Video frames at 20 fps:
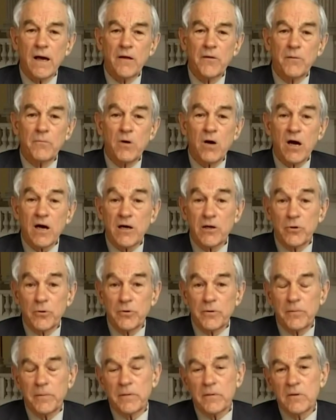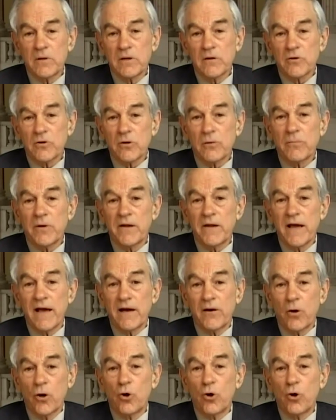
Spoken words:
the market will determine that.